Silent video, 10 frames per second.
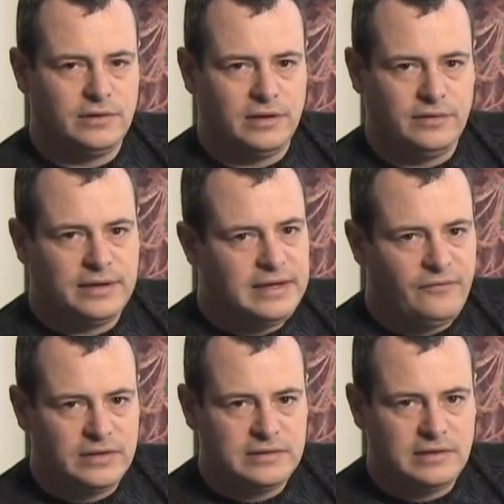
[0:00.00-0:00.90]
the, the
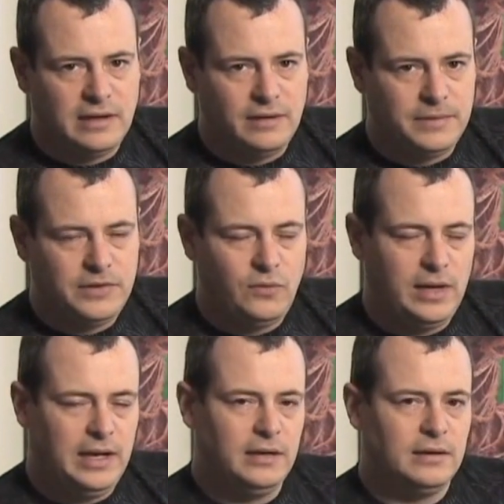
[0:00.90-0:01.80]
difference
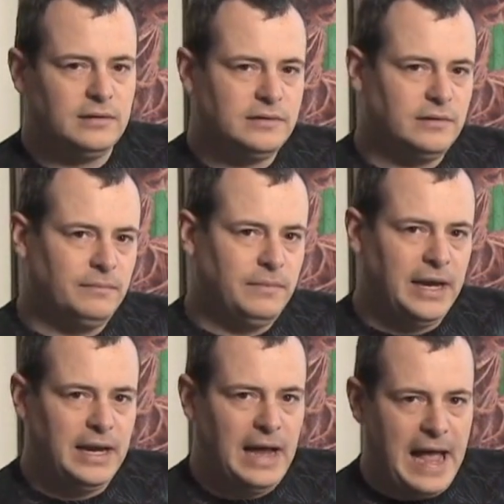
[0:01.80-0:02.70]
between
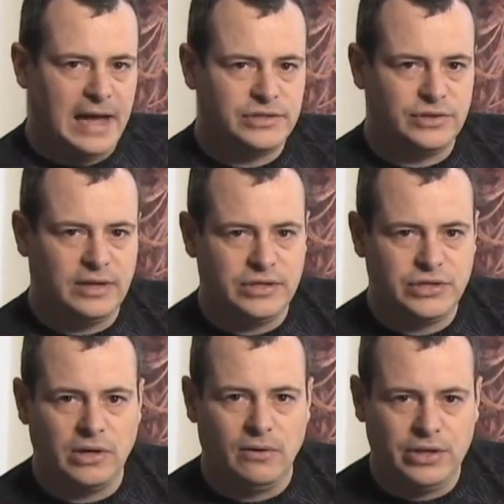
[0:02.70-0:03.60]
me actually
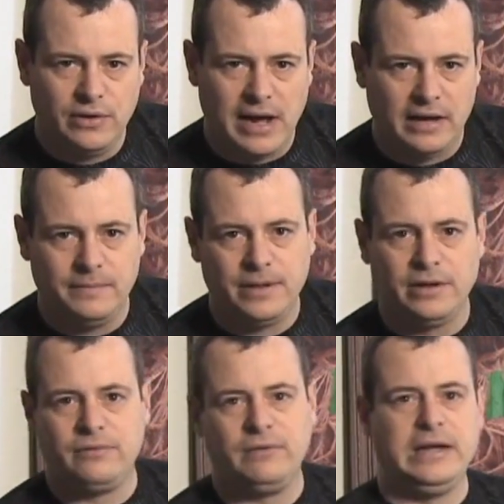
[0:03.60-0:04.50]
showing you how to
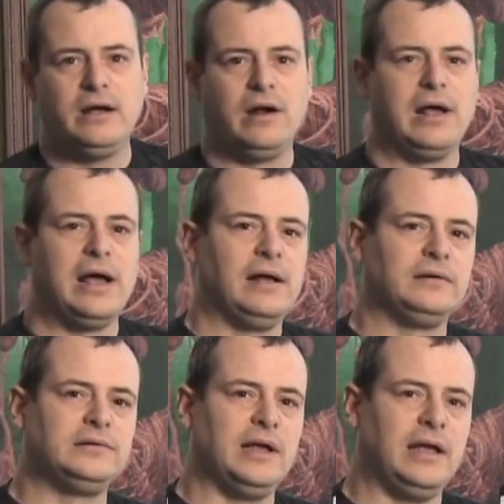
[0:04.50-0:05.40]
build a 3D on a
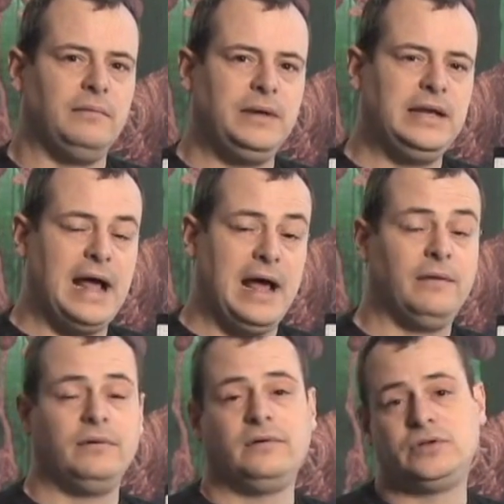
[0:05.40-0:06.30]
house and me
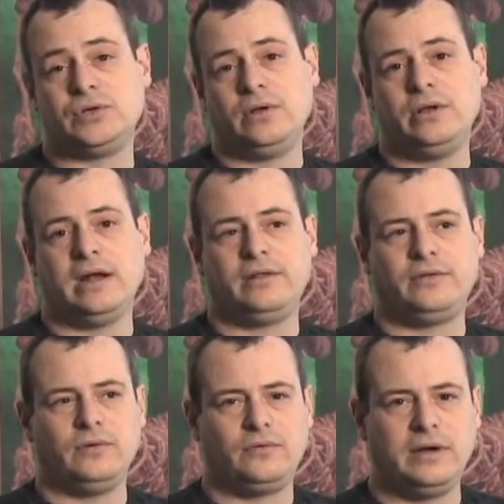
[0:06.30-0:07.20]
not showing you how to
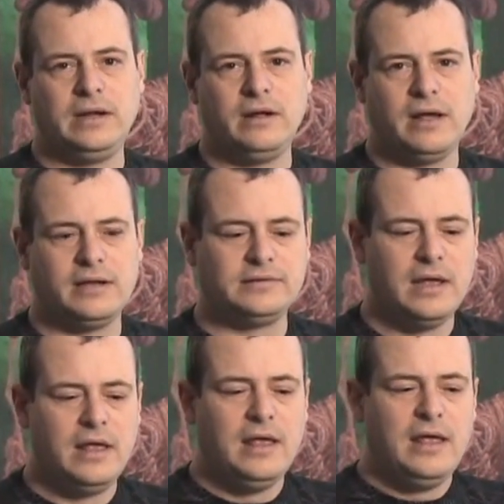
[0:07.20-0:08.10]
do a 3D on a house
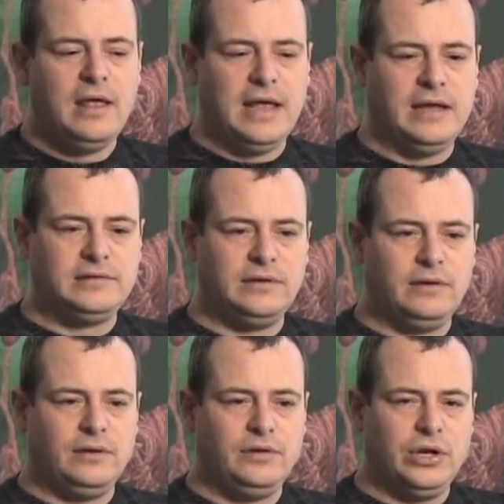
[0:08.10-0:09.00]
is,
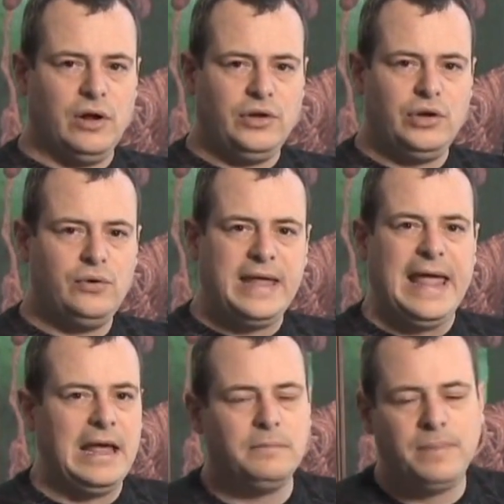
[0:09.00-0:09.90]
you know, you
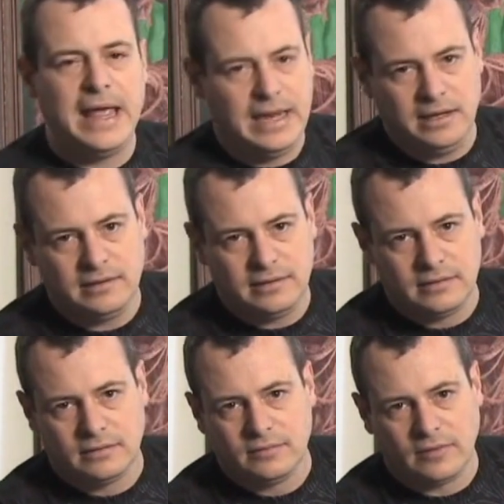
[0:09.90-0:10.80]
can't paint
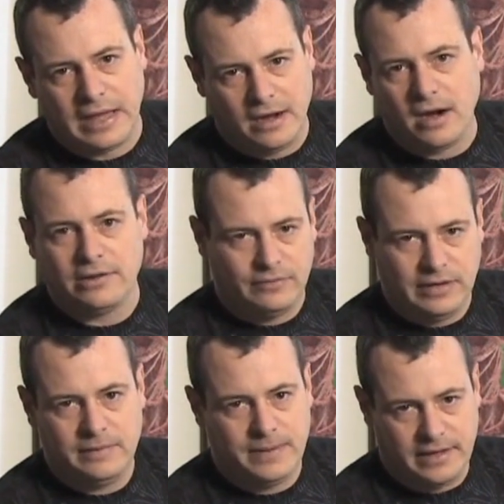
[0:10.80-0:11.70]
like our
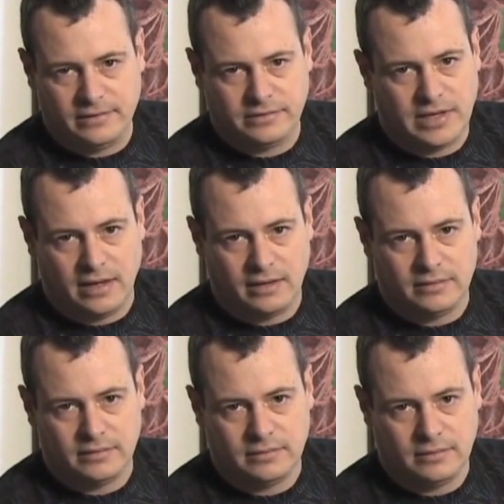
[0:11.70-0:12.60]
3D painters can,
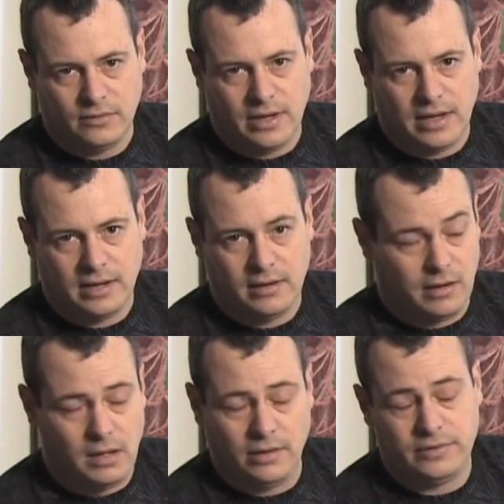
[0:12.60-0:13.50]
okay?
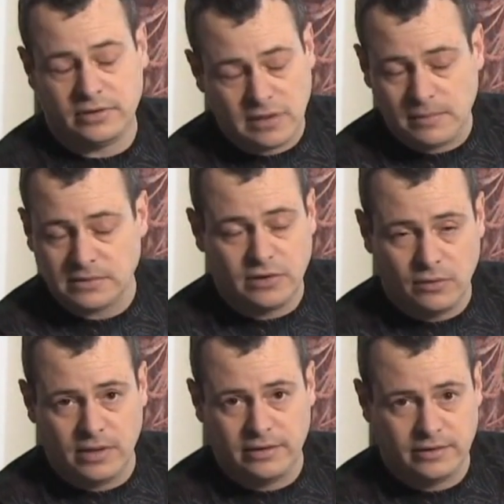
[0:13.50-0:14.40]
Uh, there's almost no
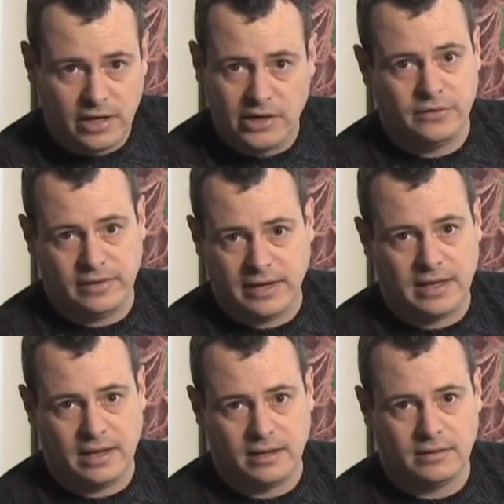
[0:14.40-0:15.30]
one in the country that
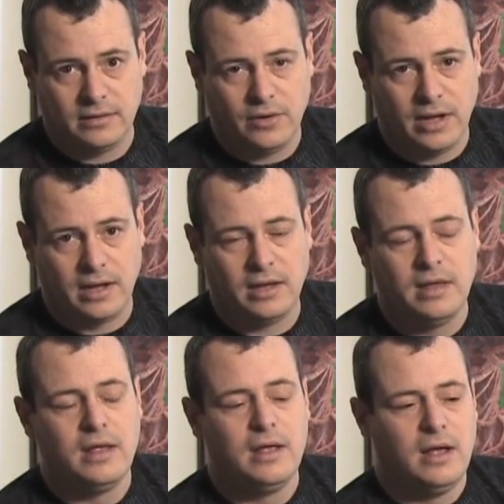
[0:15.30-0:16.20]
can, okay?
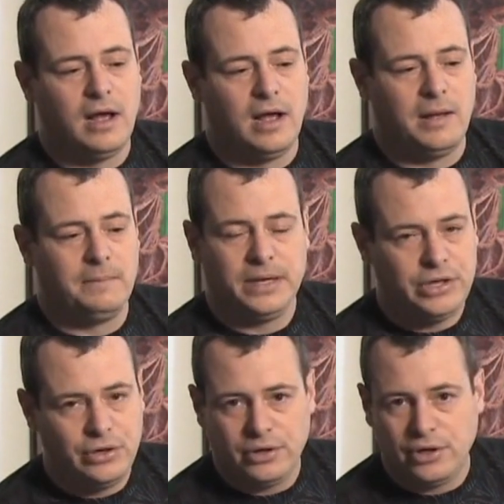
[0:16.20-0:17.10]
Um, but
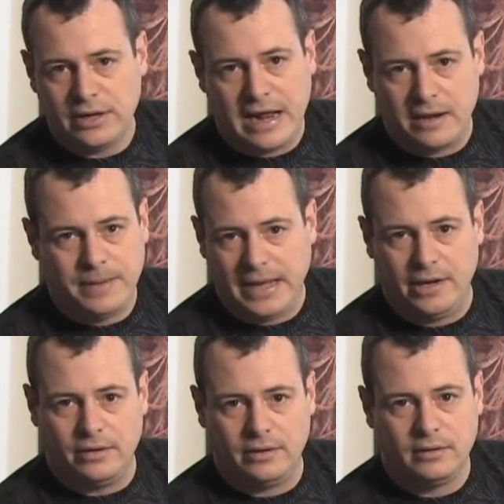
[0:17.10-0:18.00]
you're, you're not a
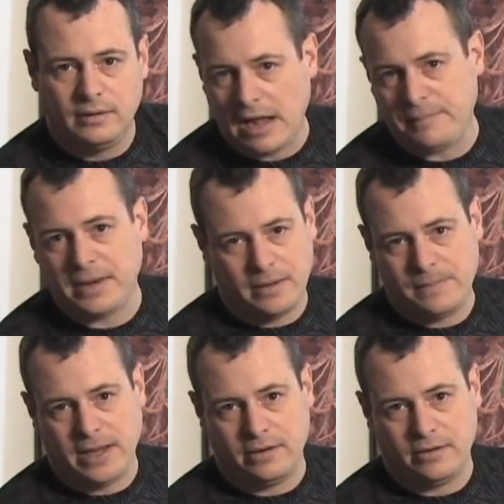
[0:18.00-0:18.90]
painter. I'm not a
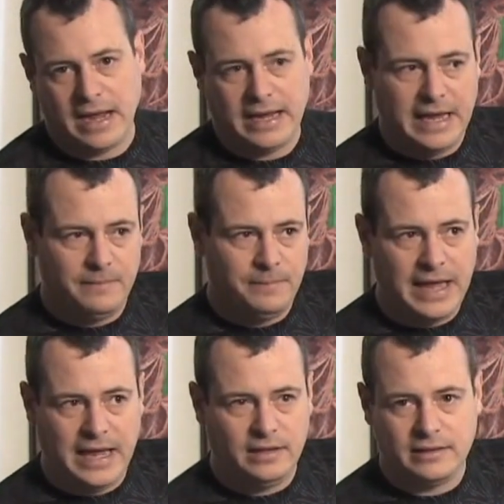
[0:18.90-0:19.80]
painter. I can't
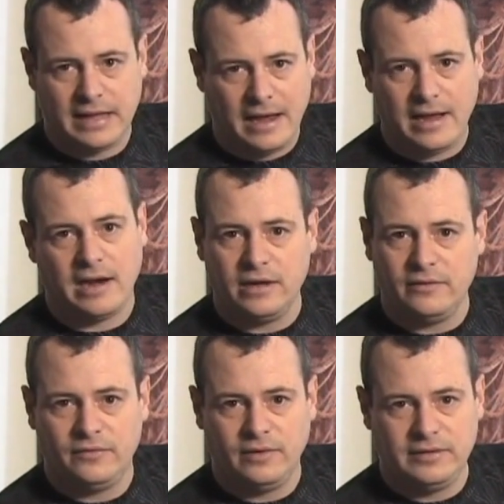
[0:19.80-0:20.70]
paint that kind
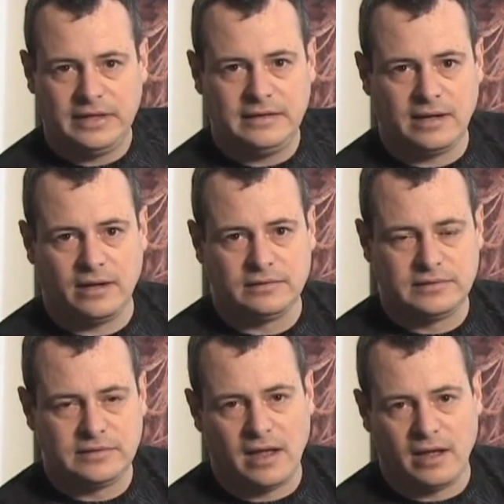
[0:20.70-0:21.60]
of detailed
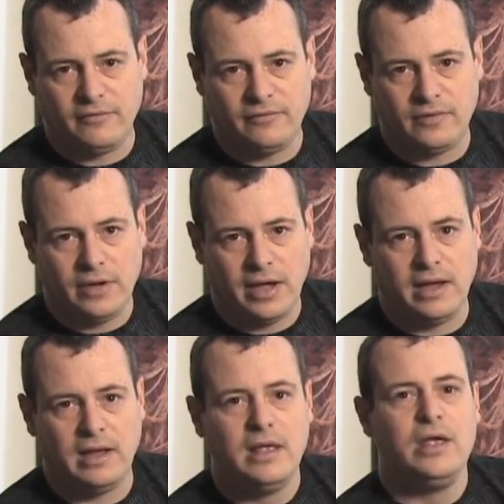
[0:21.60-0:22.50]
stuff.
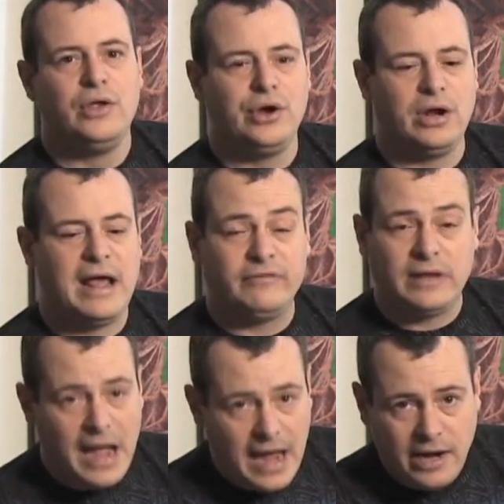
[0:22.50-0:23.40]
Okay, you're going to have
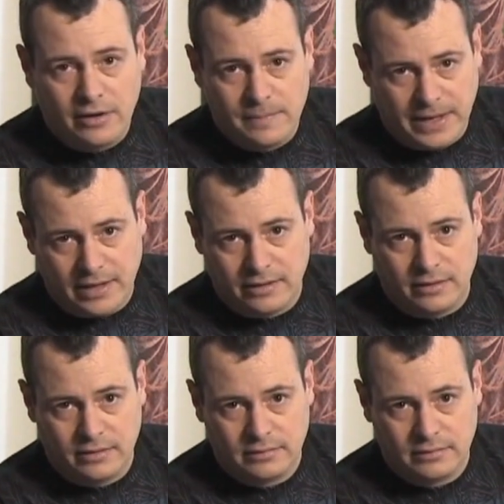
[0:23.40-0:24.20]
to hire a painter.